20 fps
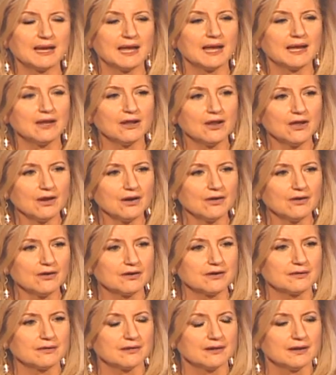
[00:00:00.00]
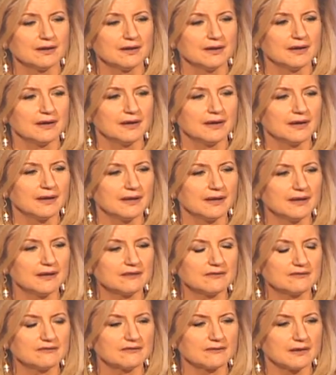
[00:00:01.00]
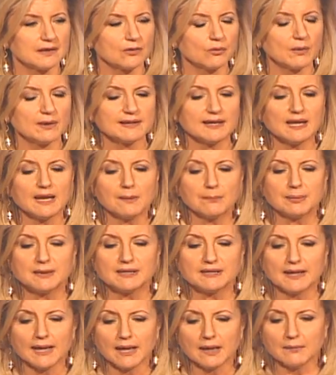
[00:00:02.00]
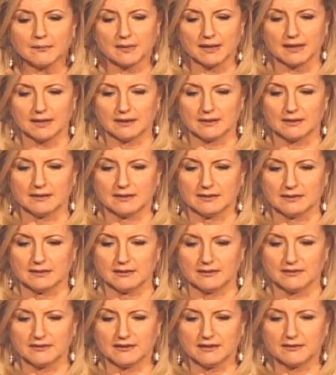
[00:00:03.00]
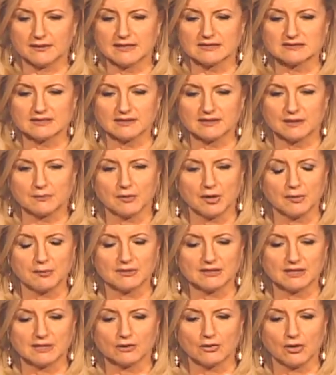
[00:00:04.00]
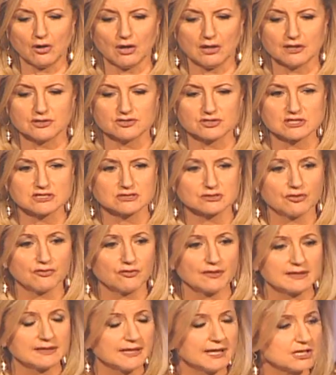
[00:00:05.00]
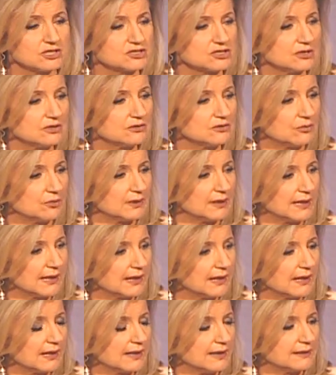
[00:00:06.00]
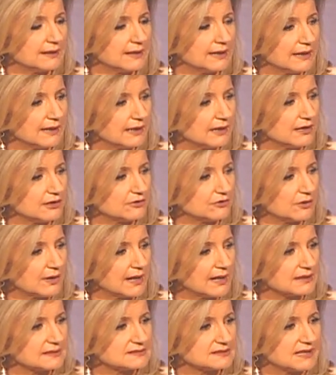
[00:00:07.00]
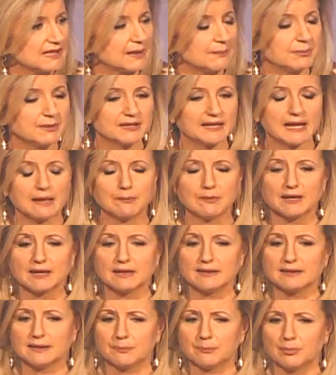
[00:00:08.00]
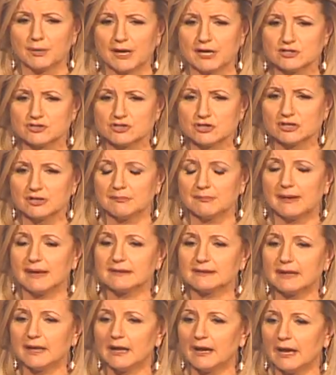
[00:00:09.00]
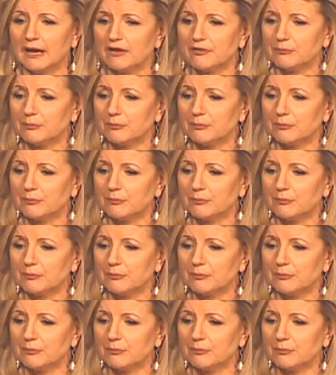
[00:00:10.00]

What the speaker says: learned is what an epidemic there is at the moment in colleges of addiction to legal and illegal drugs, an epidemic in depression, mental health